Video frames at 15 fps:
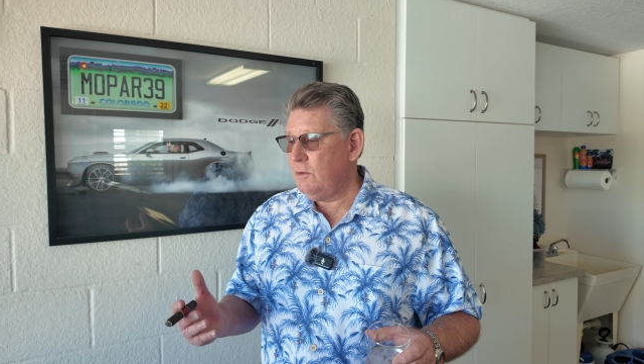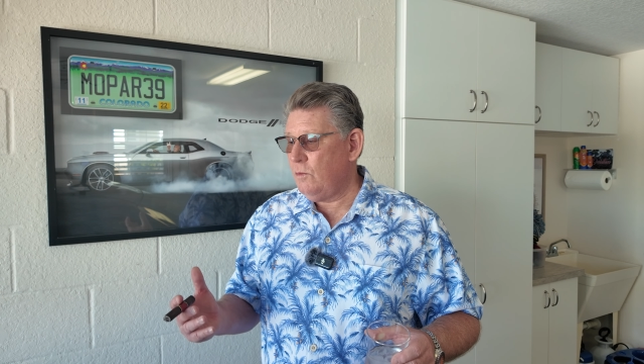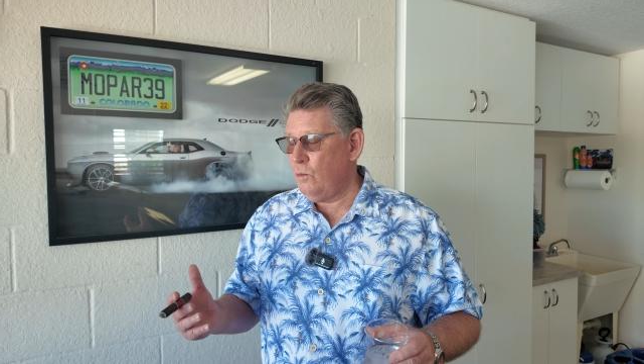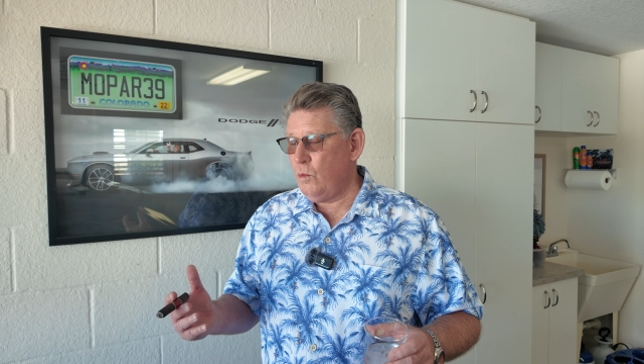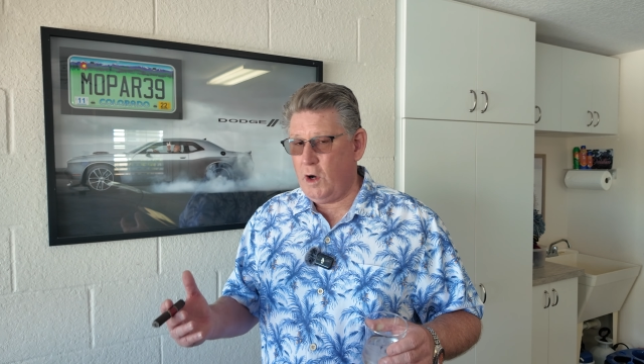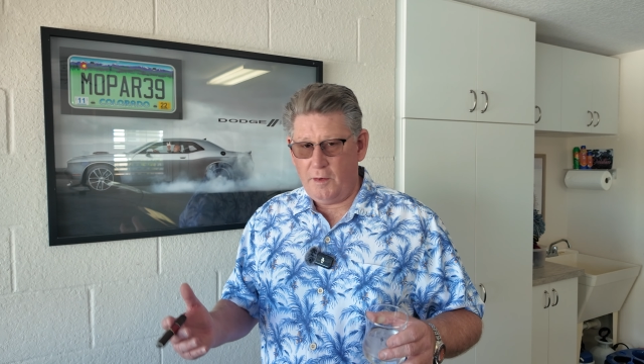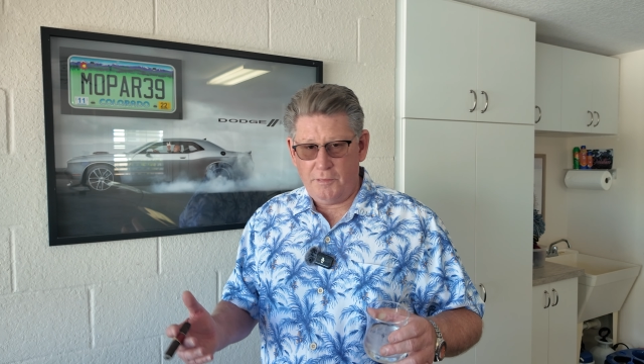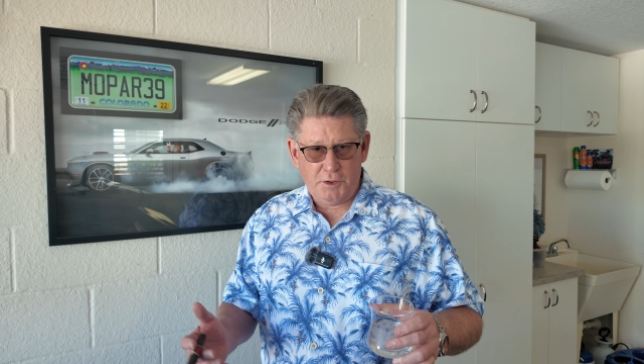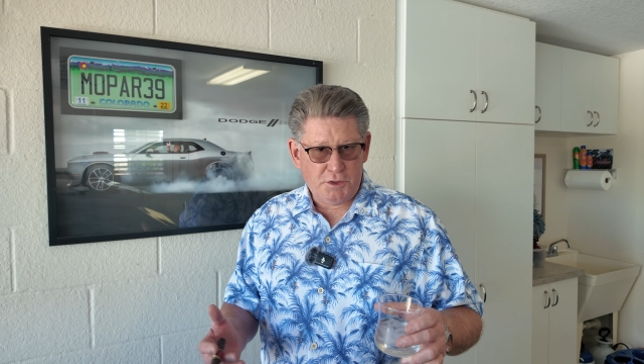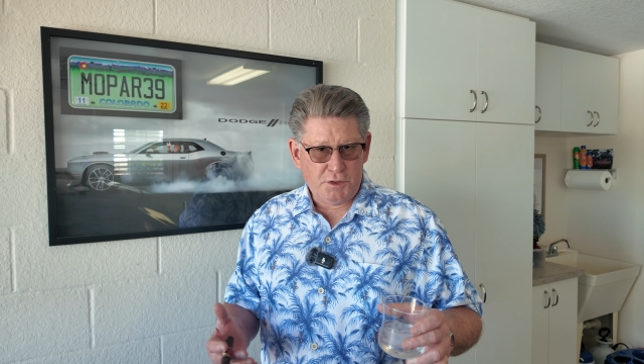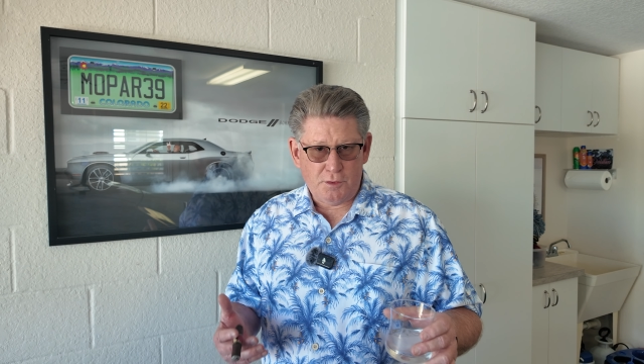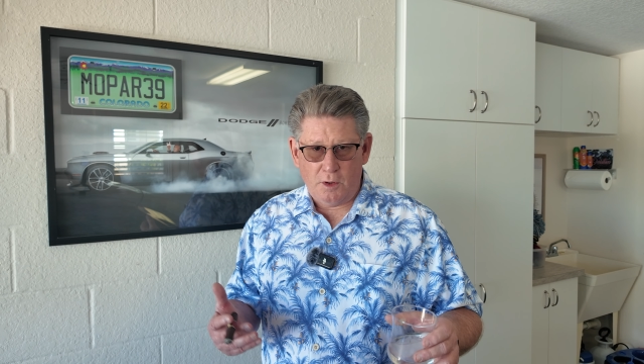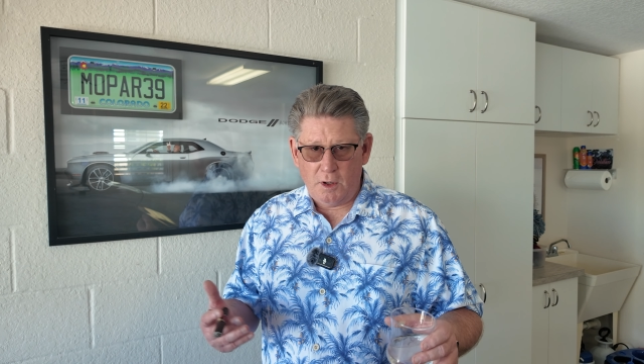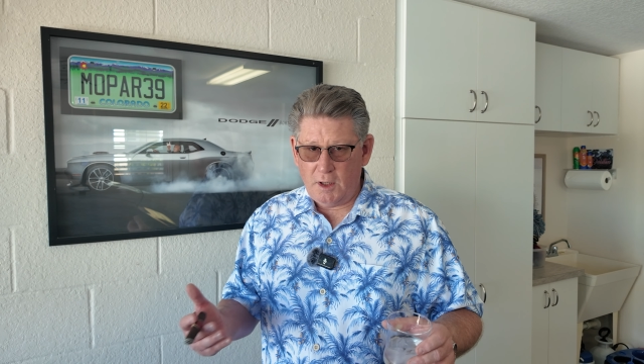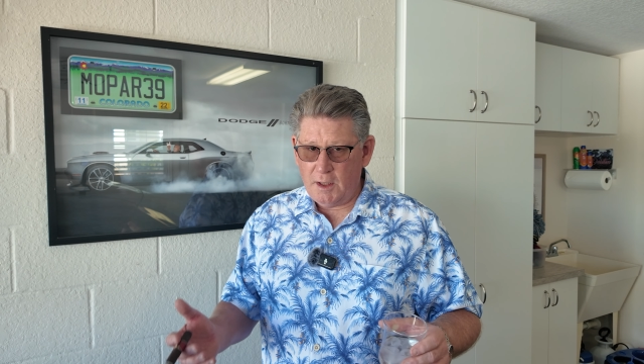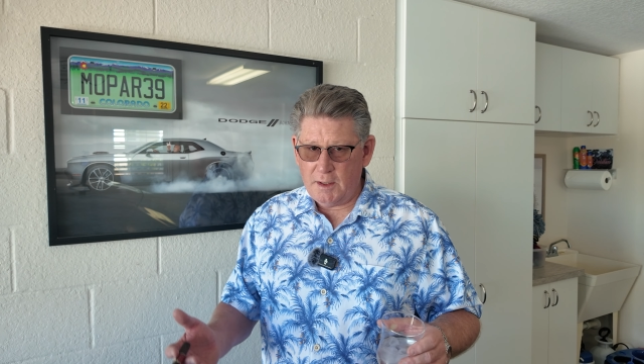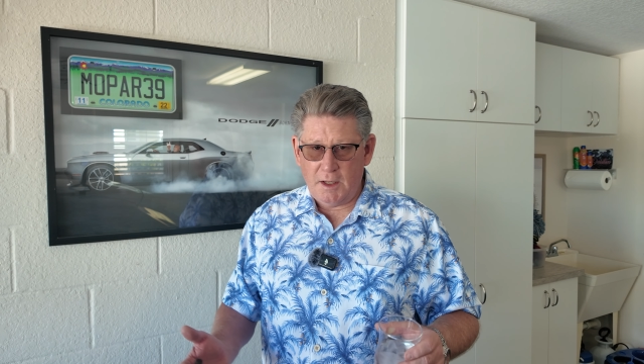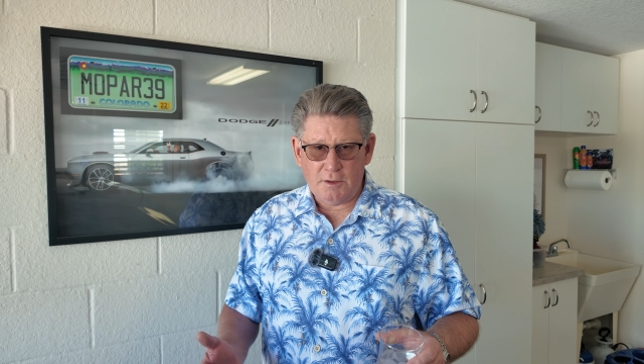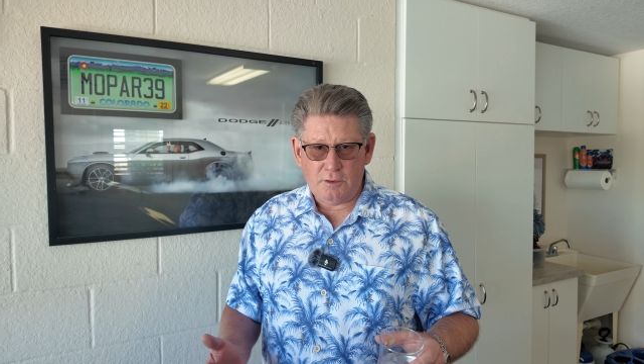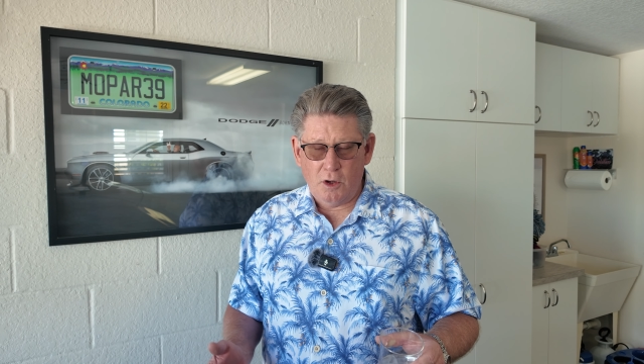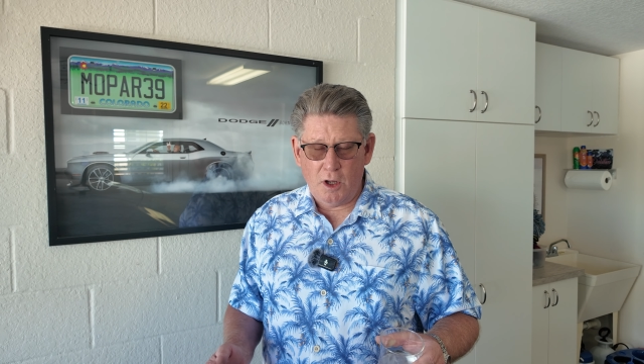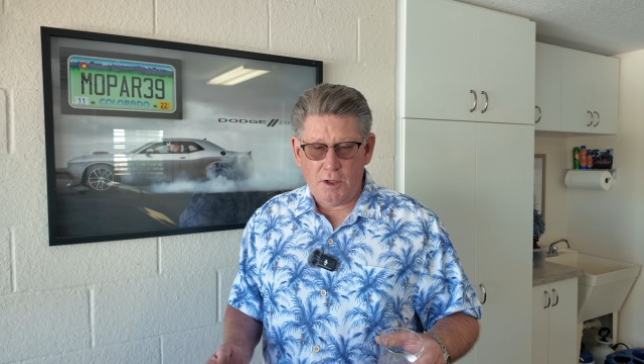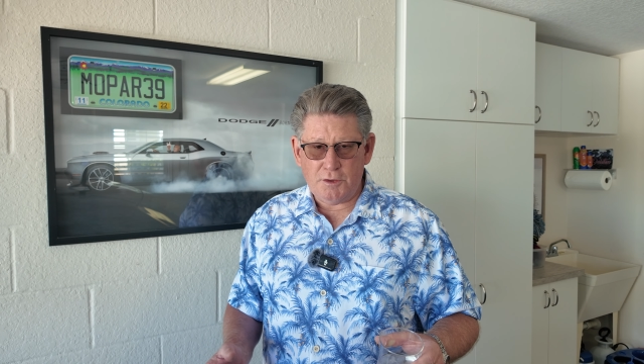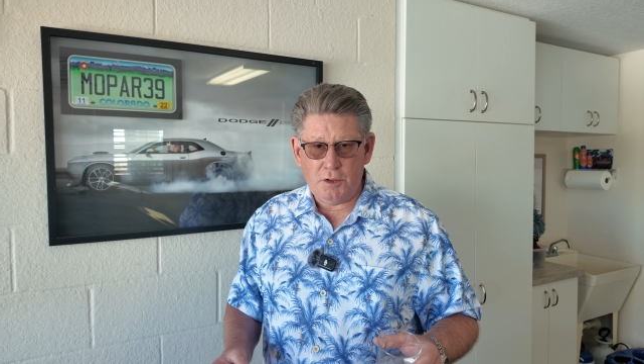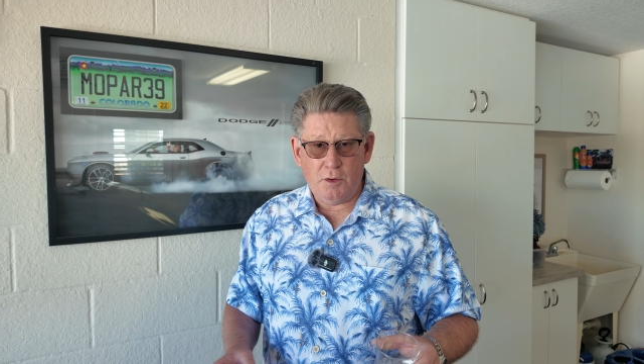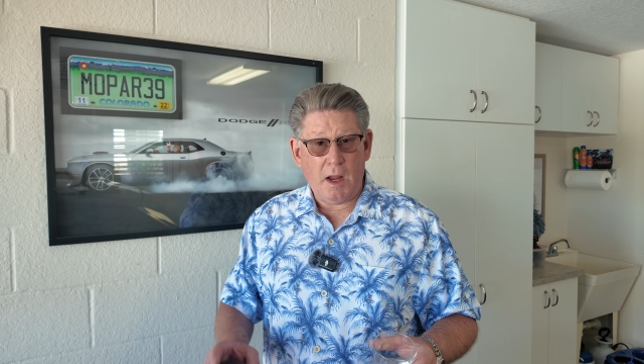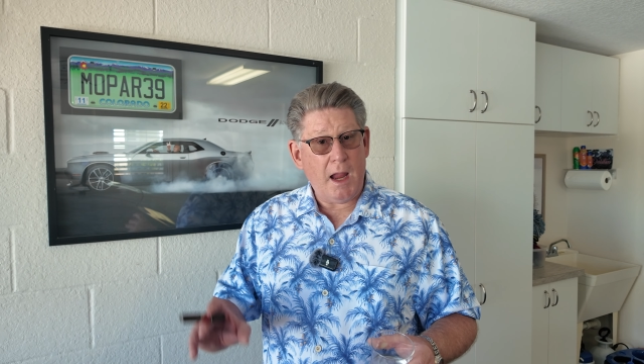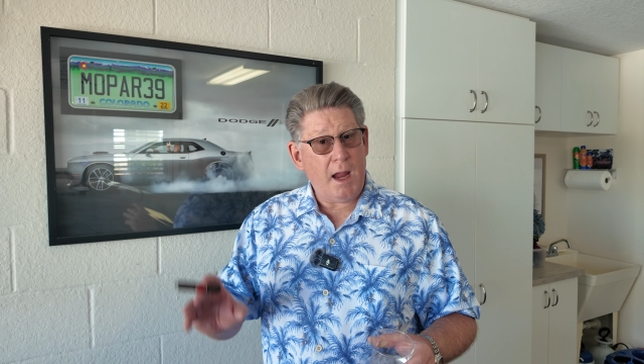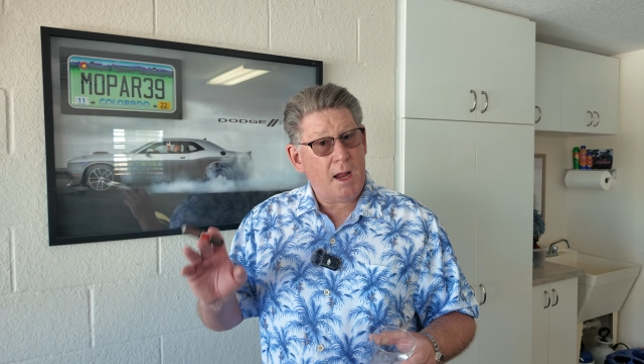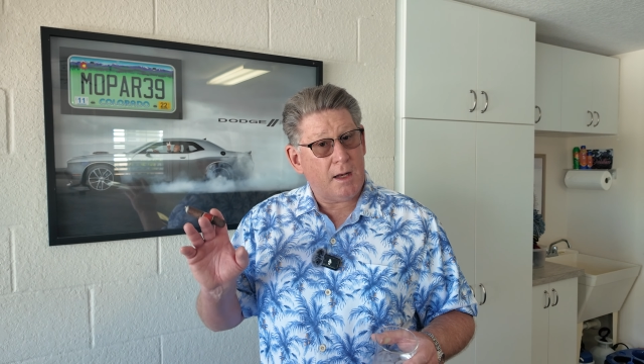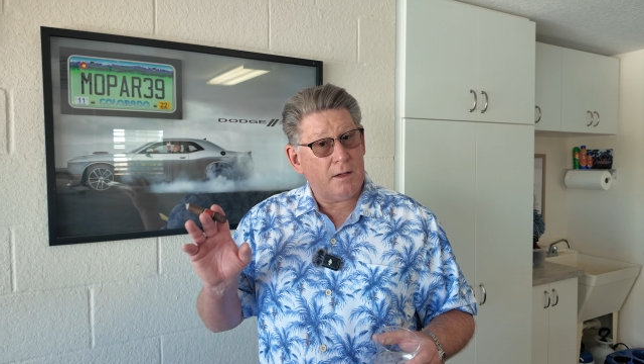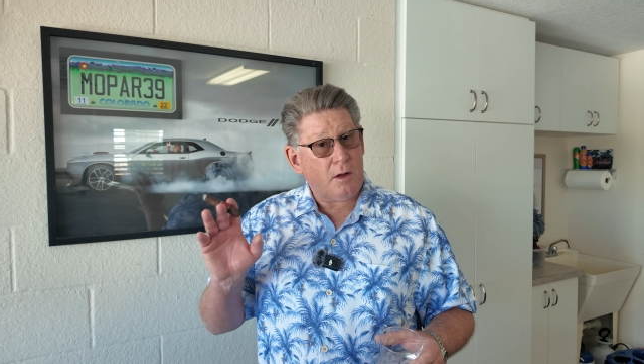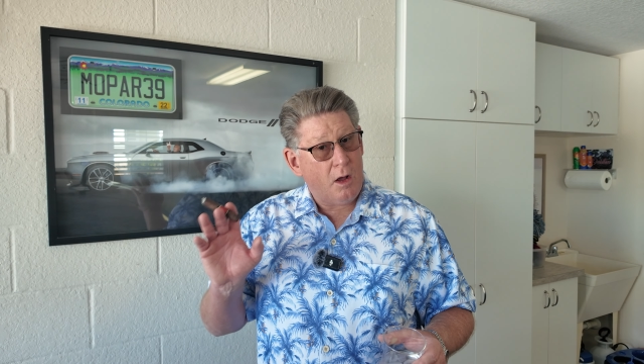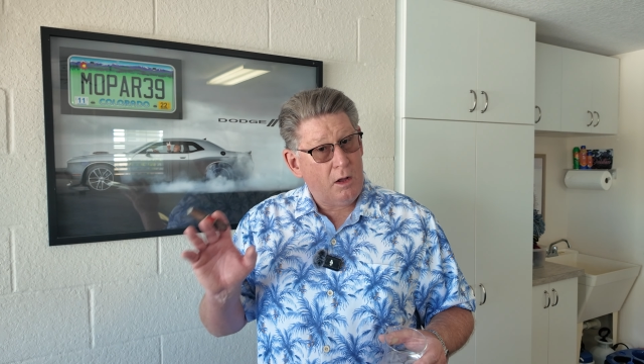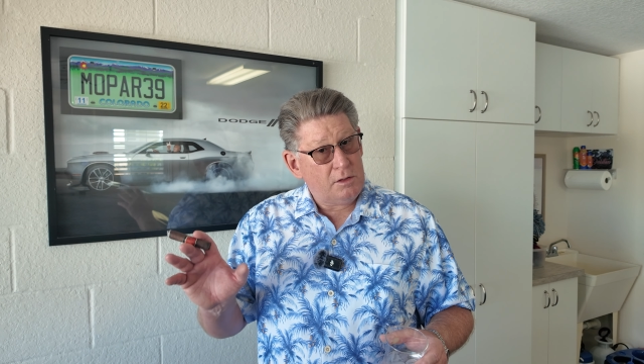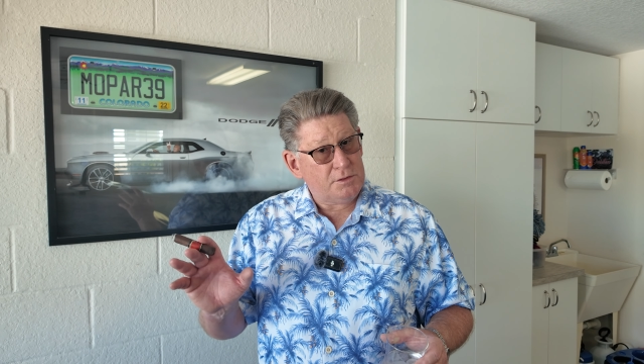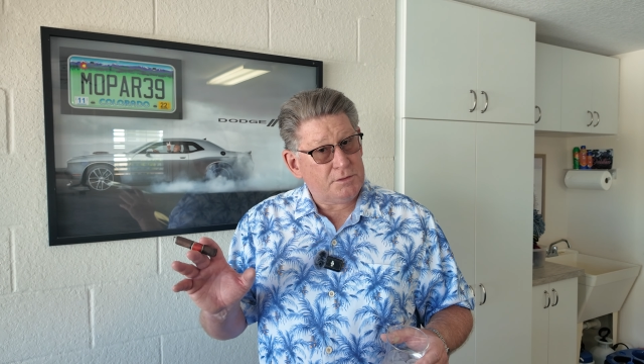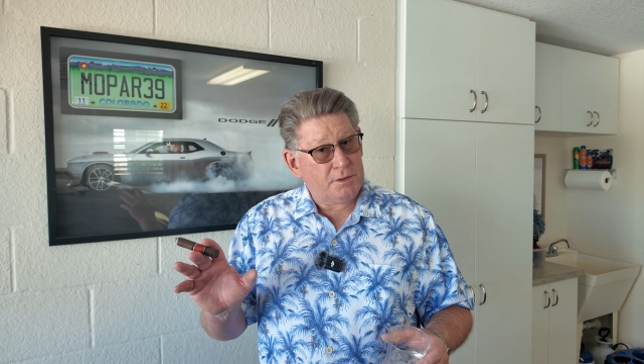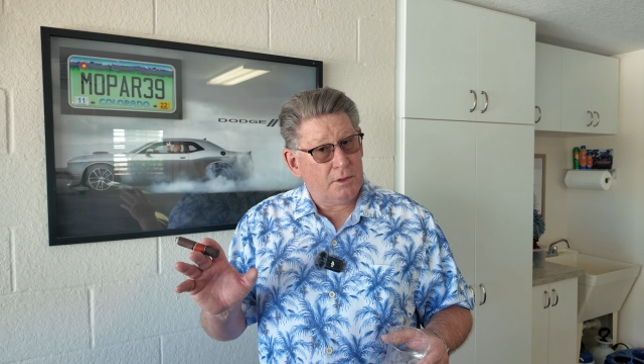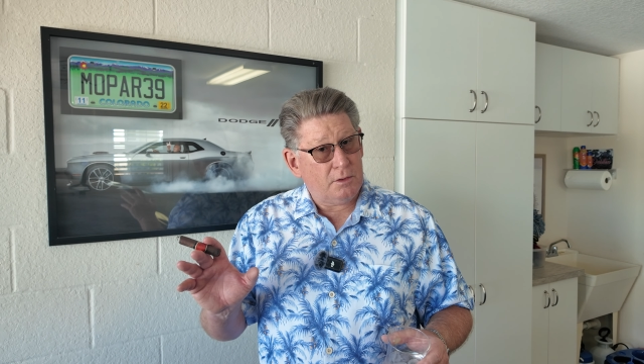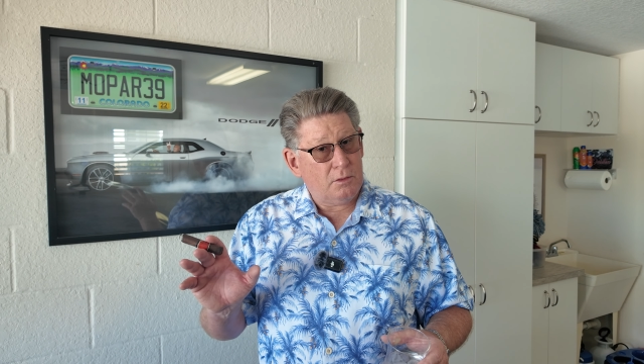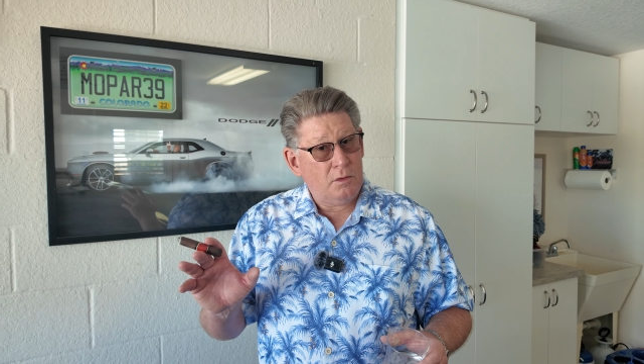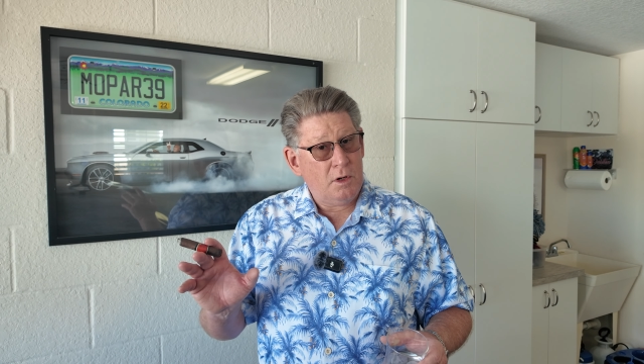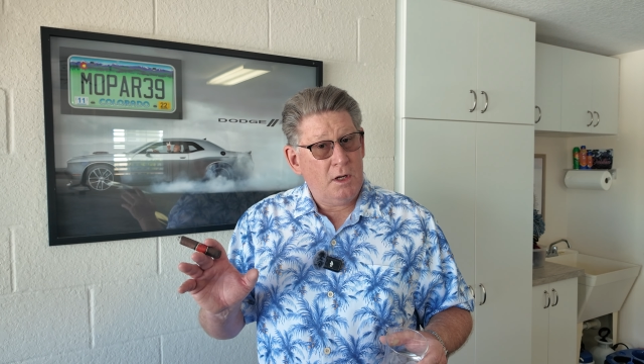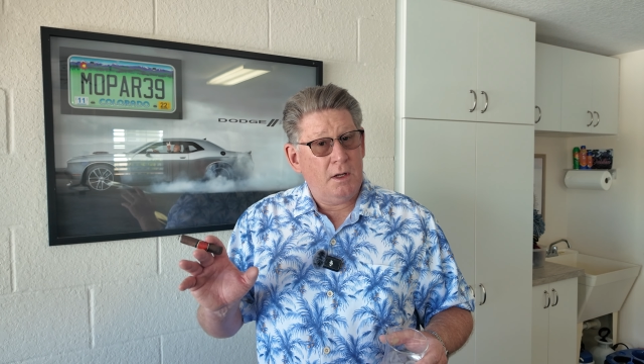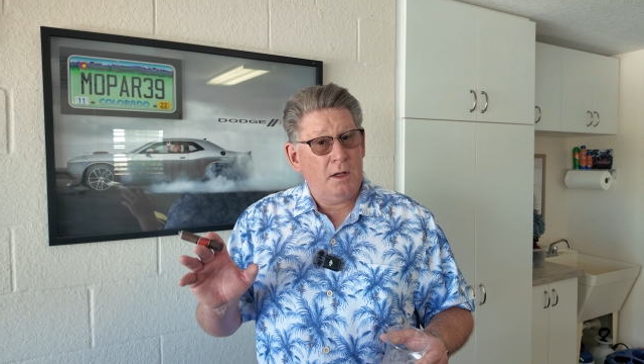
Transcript: where this storyline has gone to, and also